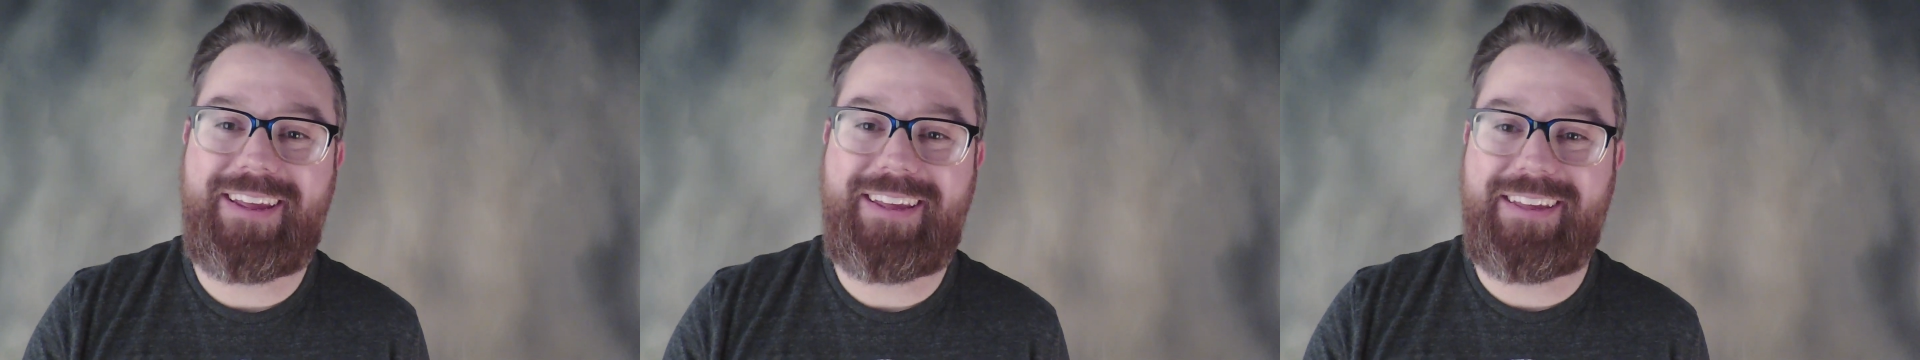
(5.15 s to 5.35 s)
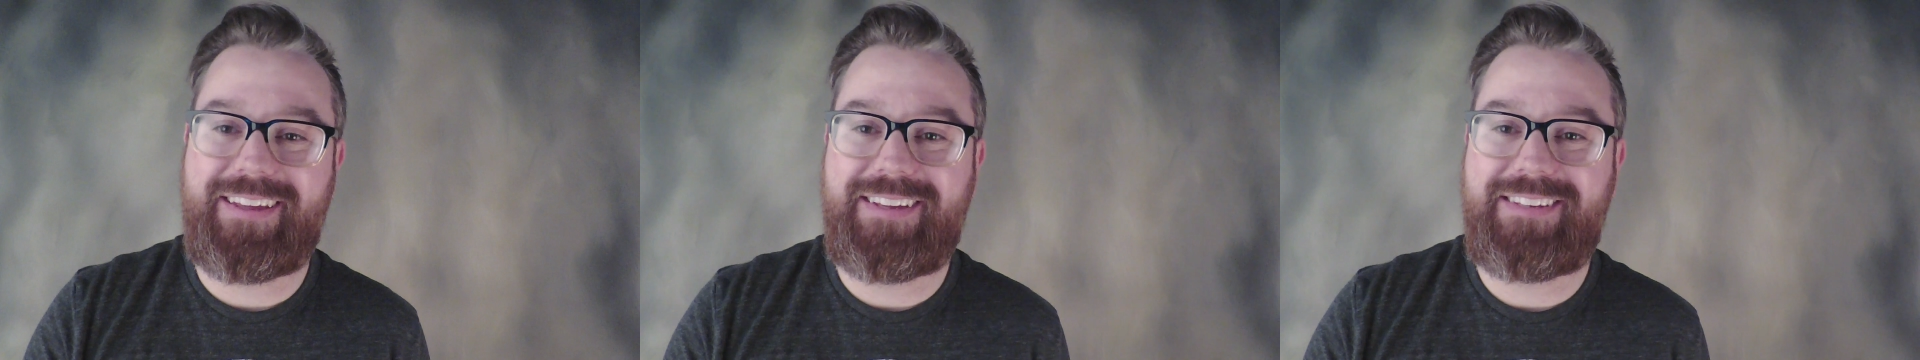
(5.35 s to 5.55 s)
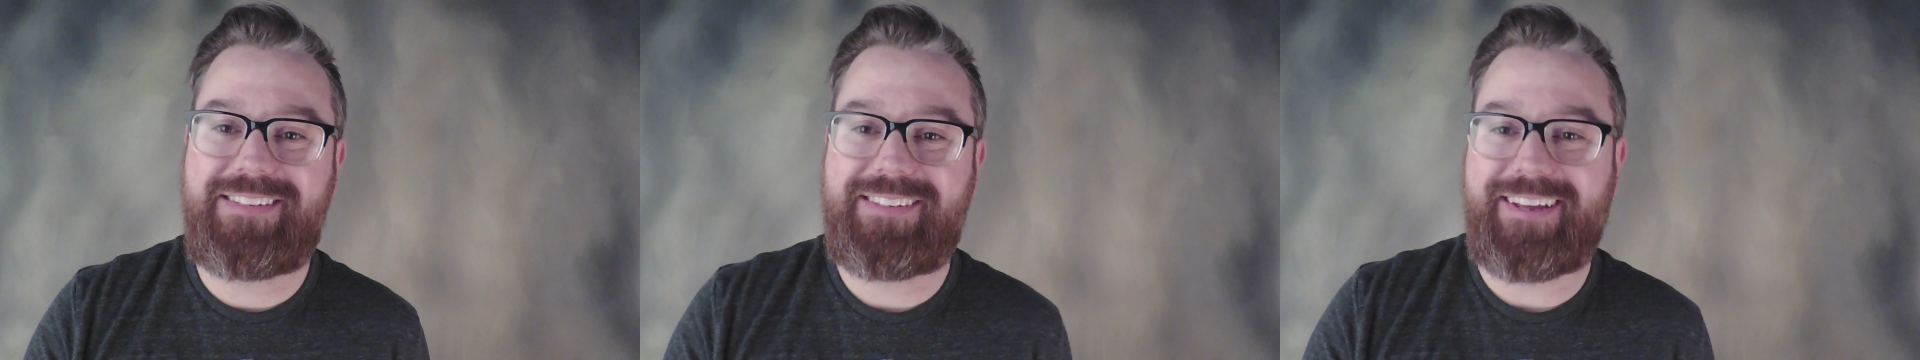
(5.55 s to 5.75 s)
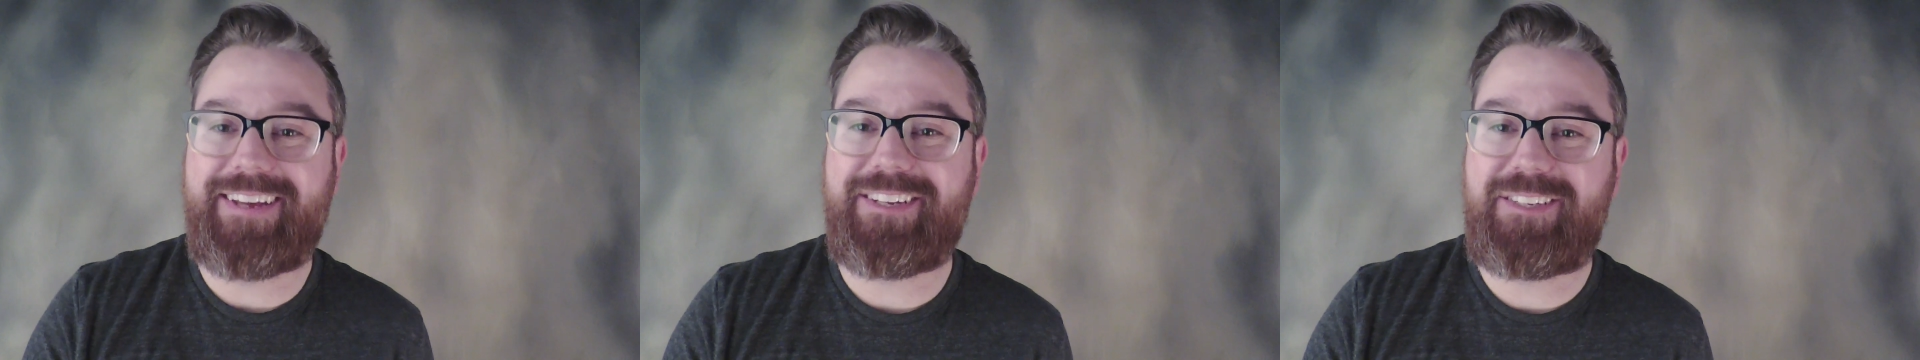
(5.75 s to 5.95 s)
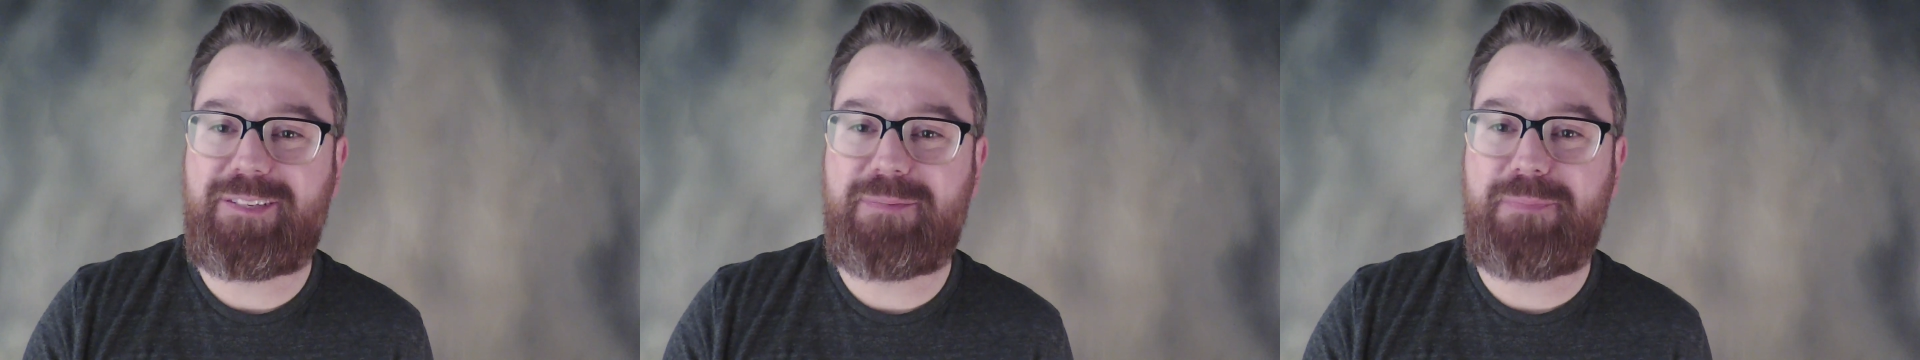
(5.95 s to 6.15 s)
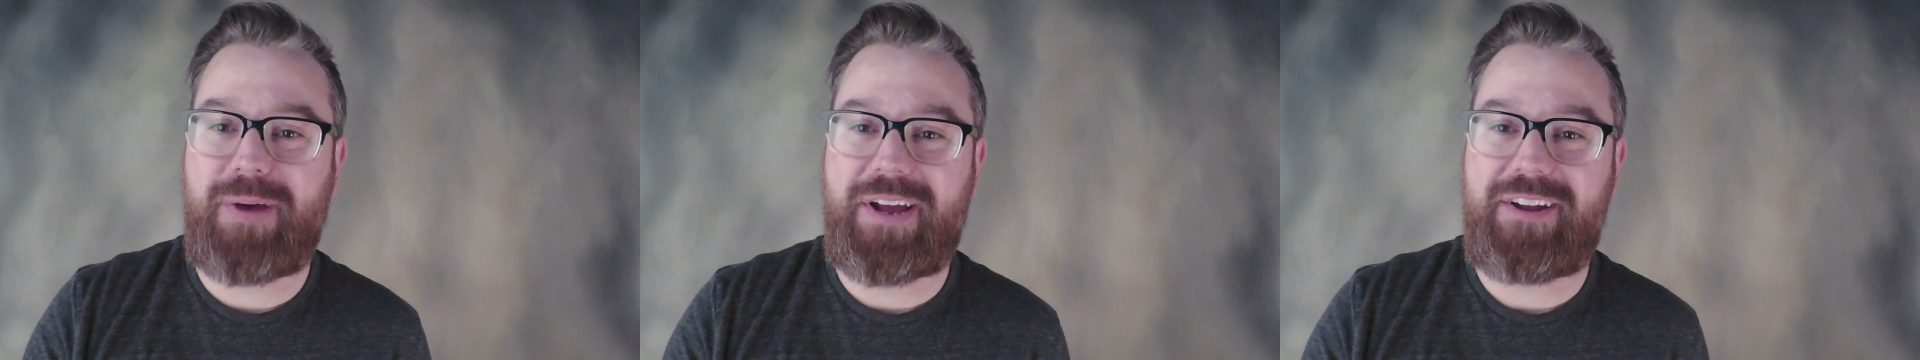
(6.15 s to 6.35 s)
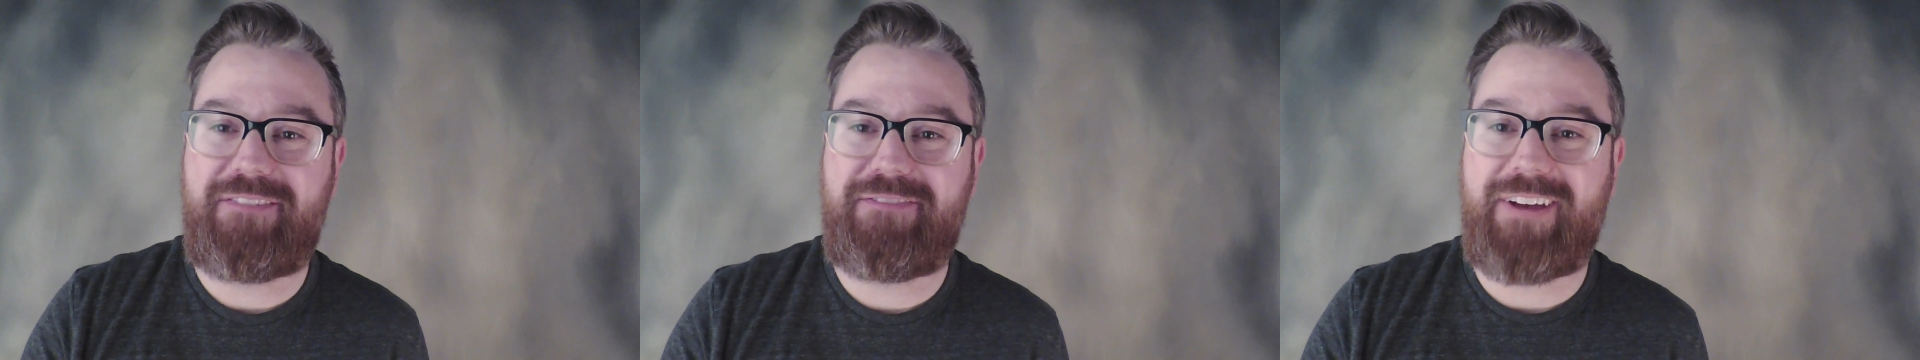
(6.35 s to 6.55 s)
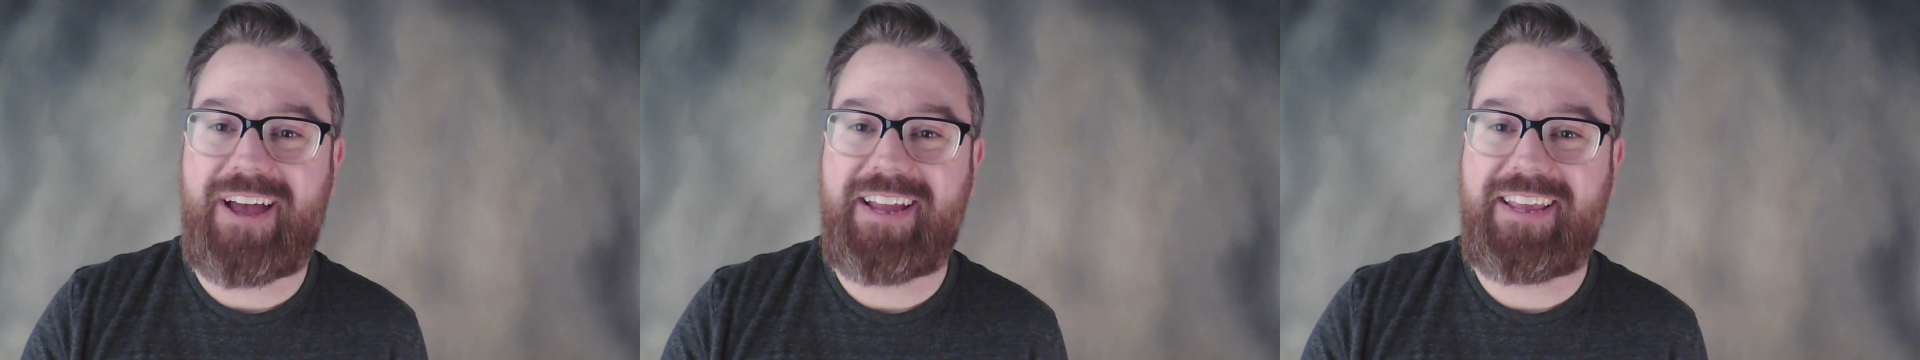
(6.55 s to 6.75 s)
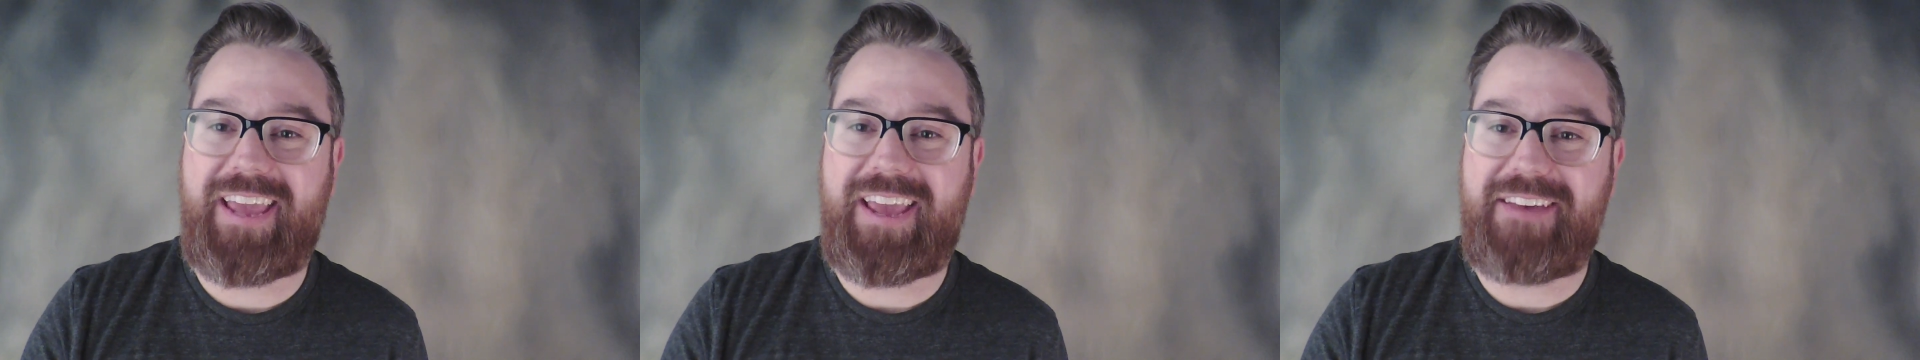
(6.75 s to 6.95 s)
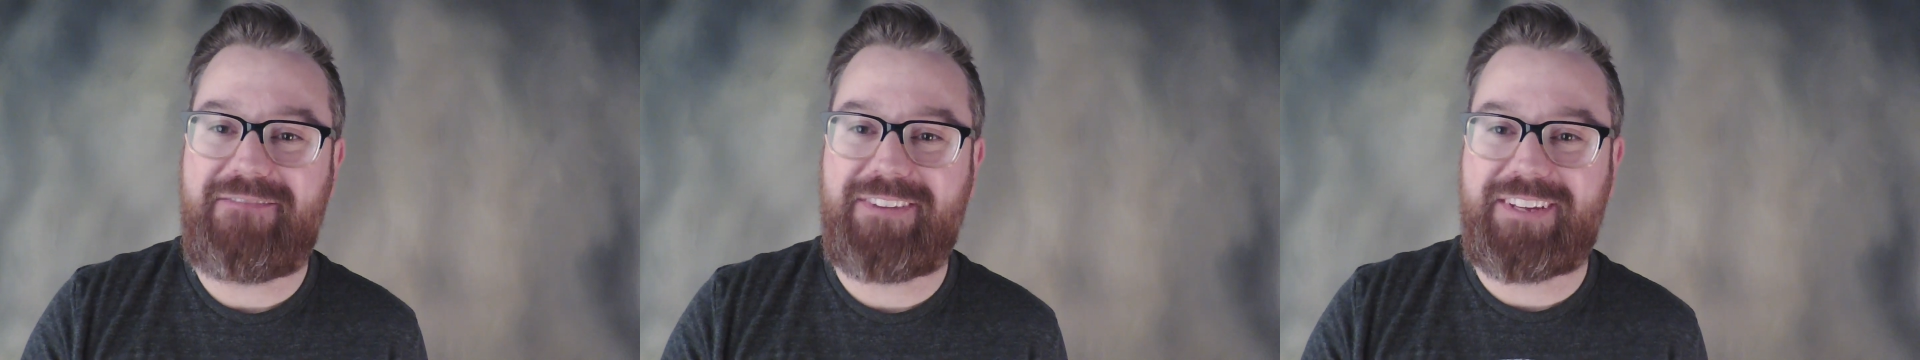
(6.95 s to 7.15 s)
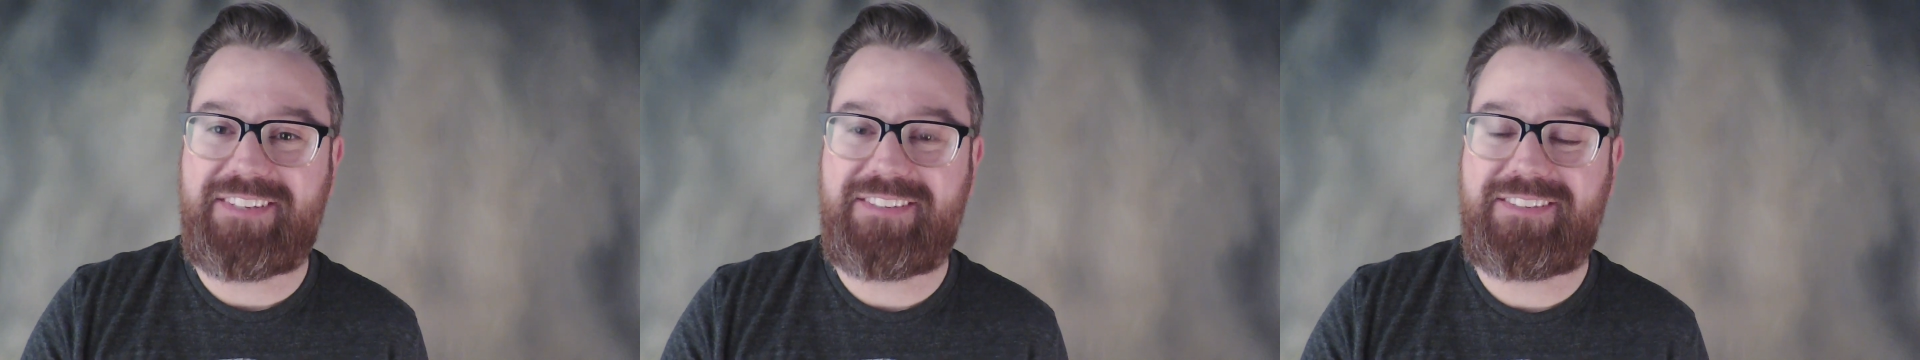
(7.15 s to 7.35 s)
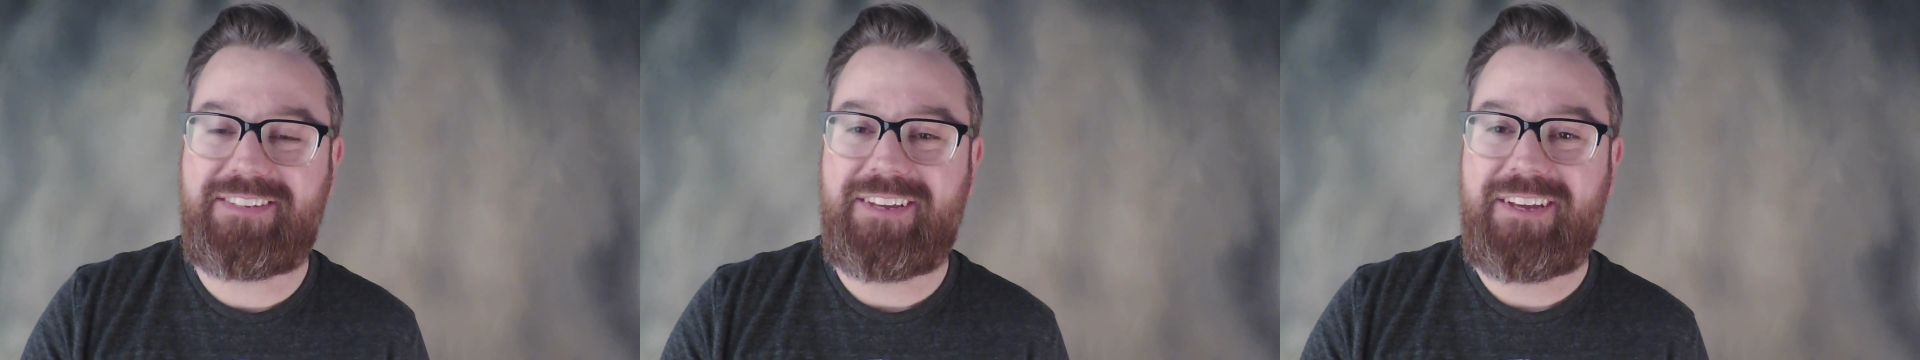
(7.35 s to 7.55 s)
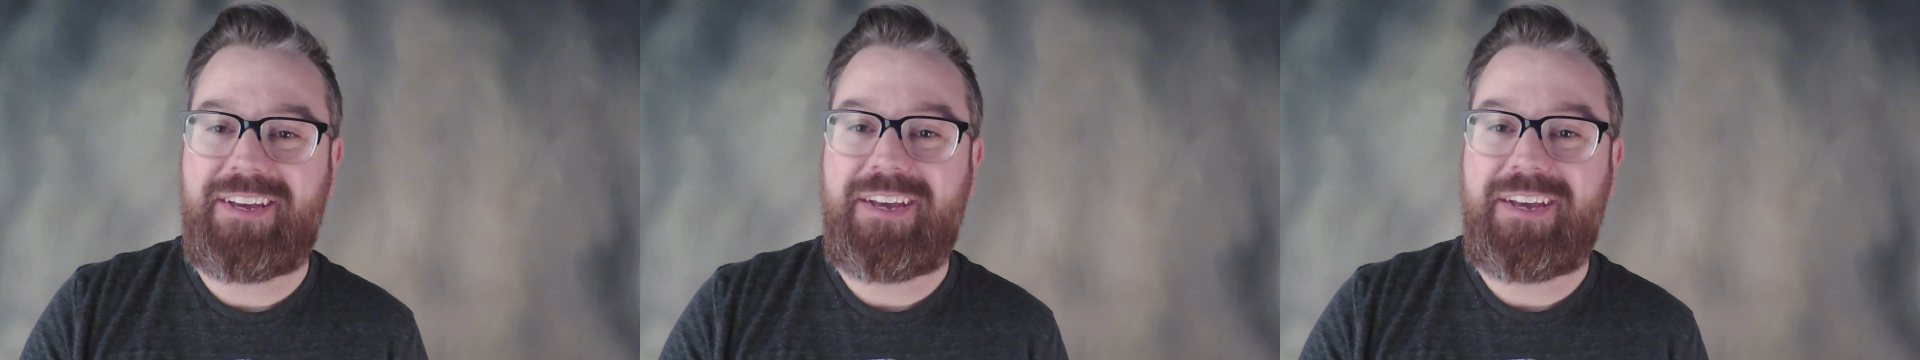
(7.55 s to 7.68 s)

is a Spotify canvas.